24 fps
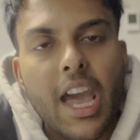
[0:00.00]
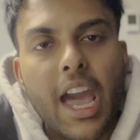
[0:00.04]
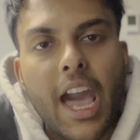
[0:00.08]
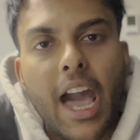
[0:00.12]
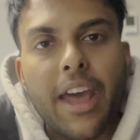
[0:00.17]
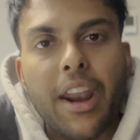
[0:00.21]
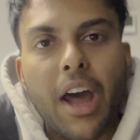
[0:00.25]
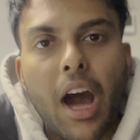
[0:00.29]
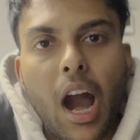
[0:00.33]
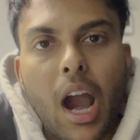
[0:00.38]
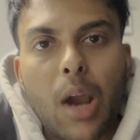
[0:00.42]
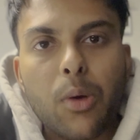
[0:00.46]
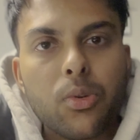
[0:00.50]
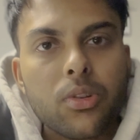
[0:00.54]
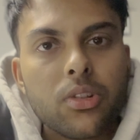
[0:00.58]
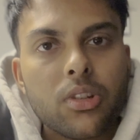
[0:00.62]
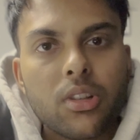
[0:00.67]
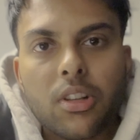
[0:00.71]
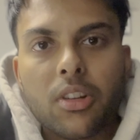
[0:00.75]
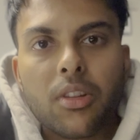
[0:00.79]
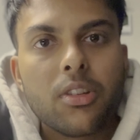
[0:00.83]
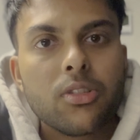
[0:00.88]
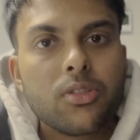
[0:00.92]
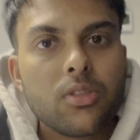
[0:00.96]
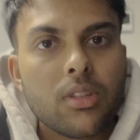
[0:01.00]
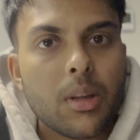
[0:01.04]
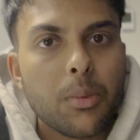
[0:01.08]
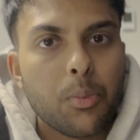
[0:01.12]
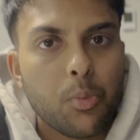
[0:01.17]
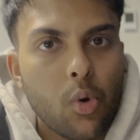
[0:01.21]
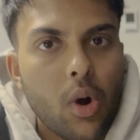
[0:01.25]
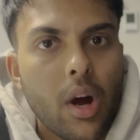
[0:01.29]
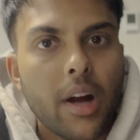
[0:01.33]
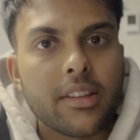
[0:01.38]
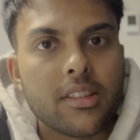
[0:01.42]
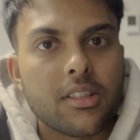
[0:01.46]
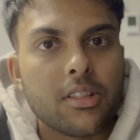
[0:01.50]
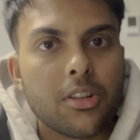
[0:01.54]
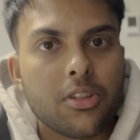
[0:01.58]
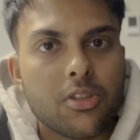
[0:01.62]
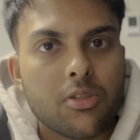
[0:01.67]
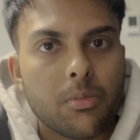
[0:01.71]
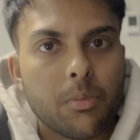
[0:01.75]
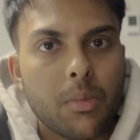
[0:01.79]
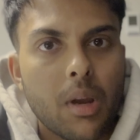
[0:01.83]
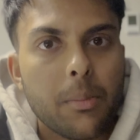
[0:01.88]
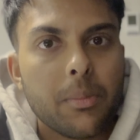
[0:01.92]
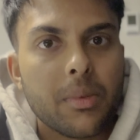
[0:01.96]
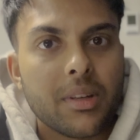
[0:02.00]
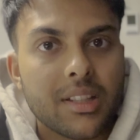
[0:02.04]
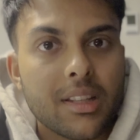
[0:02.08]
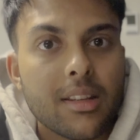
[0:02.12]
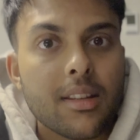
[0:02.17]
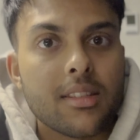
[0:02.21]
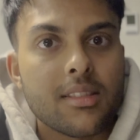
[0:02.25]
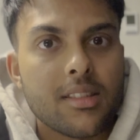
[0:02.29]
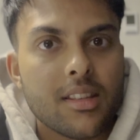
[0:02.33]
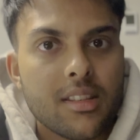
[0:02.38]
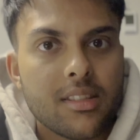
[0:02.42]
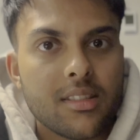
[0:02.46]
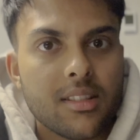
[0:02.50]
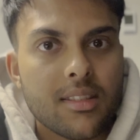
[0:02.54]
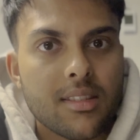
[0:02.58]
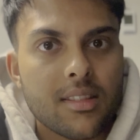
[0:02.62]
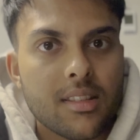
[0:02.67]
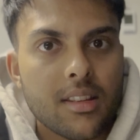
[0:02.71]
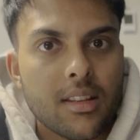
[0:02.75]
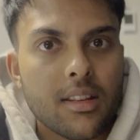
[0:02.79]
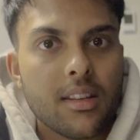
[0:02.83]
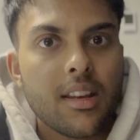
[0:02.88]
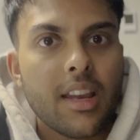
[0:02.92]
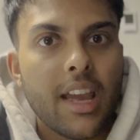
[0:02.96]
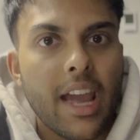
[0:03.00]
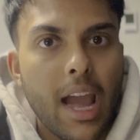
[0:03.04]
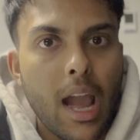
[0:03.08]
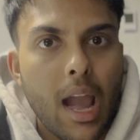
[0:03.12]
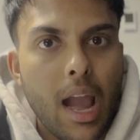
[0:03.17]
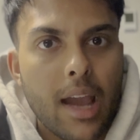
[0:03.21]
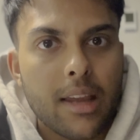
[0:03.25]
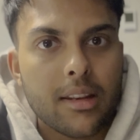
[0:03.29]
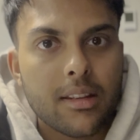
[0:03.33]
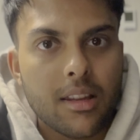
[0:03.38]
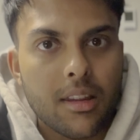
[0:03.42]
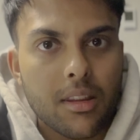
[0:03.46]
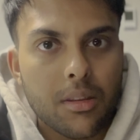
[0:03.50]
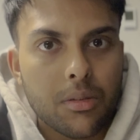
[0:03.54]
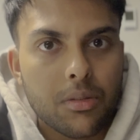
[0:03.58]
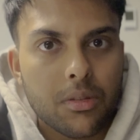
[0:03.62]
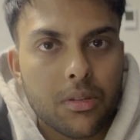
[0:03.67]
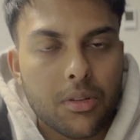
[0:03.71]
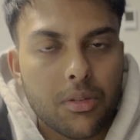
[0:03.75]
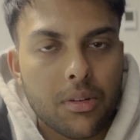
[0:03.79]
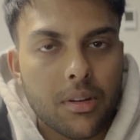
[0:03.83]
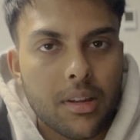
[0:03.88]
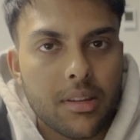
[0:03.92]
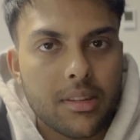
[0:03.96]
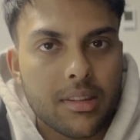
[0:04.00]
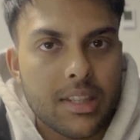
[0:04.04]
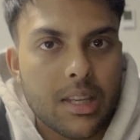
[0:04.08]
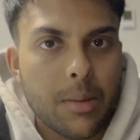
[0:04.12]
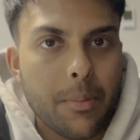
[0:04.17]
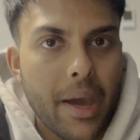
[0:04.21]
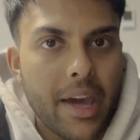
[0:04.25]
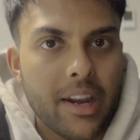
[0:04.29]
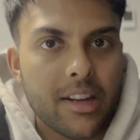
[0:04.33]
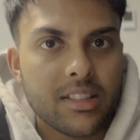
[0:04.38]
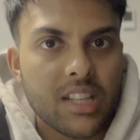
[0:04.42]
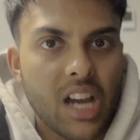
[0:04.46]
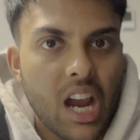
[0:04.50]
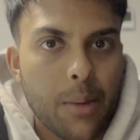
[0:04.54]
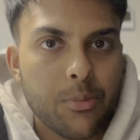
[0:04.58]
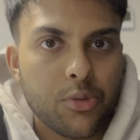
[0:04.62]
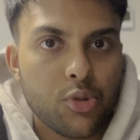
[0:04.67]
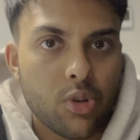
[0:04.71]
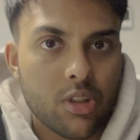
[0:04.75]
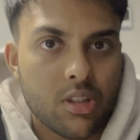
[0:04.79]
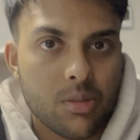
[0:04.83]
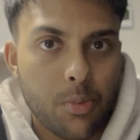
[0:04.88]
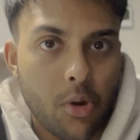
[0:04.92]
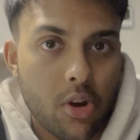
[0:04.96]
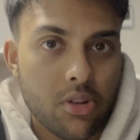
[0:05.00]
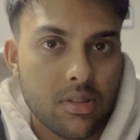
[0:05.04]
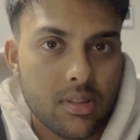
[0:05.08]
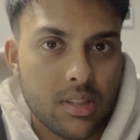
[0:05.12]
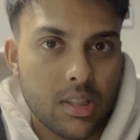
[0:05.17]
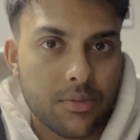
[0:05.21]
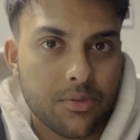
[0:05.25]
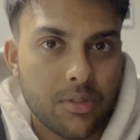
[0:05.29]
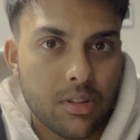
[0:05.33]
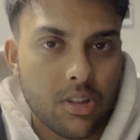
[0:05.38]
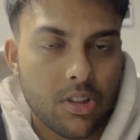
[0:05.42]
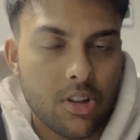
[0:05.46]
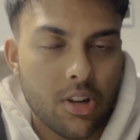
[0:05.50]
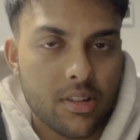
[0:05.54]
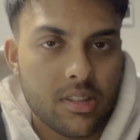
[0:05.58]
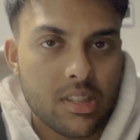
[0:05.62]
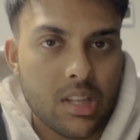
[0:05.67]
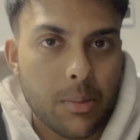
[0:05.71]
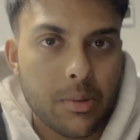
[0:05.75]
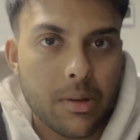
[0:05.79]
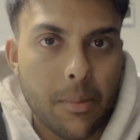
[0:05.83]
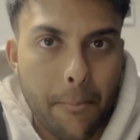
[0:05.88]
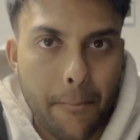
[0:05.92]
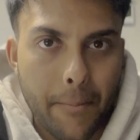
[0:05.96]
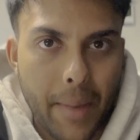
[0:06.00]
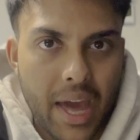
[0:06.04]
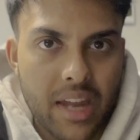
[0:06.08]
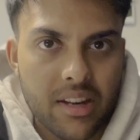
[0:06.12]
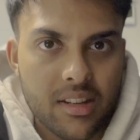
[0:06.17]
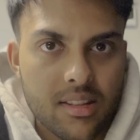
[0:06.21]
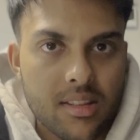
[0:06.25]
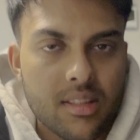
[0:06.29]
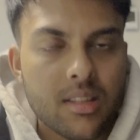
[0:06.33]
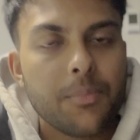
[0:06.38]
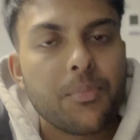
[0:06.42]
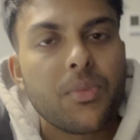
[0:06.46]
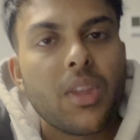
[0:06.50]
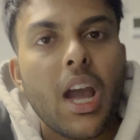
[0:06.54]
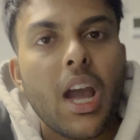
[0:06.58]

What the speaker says: and I would not only do them once, because remember, consistency and the amount of times you expose yourself to the concept matters.